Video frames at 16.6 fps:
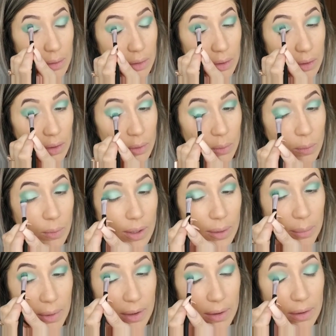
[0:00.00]
look way
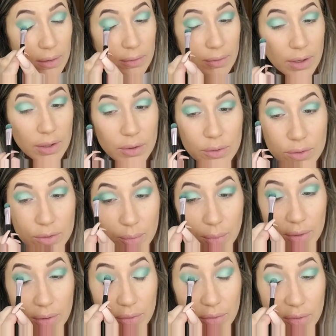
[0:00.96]
better if I used
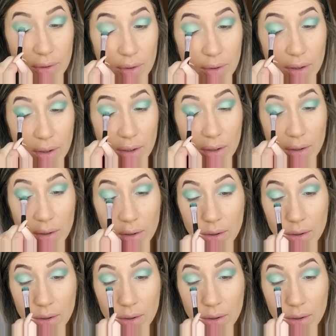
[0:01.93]
my finger.